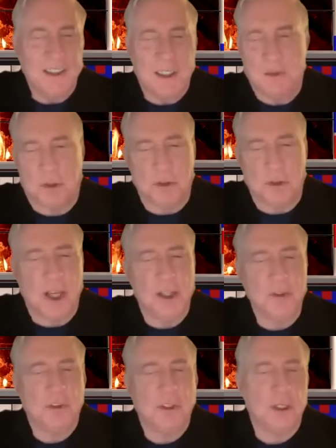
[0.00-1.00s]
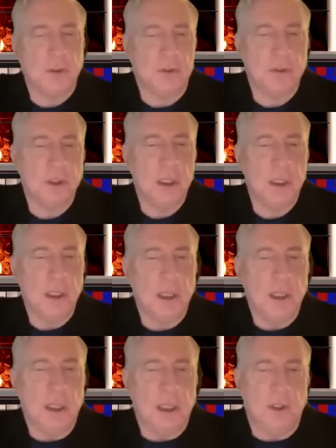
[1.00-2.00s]
That's all nonsense.
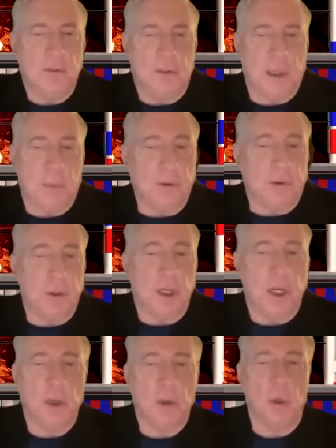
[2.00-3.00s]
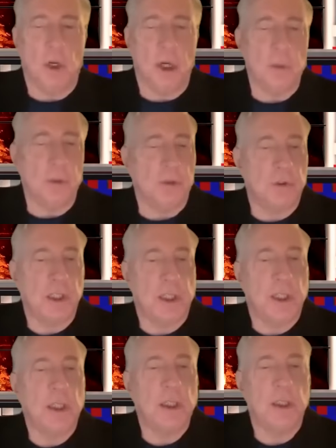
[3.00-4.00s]
In fact, Mr. Erdogan was very
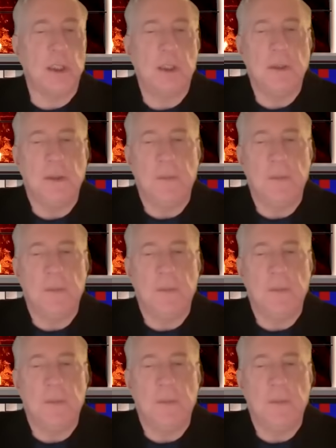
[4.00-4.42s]
clear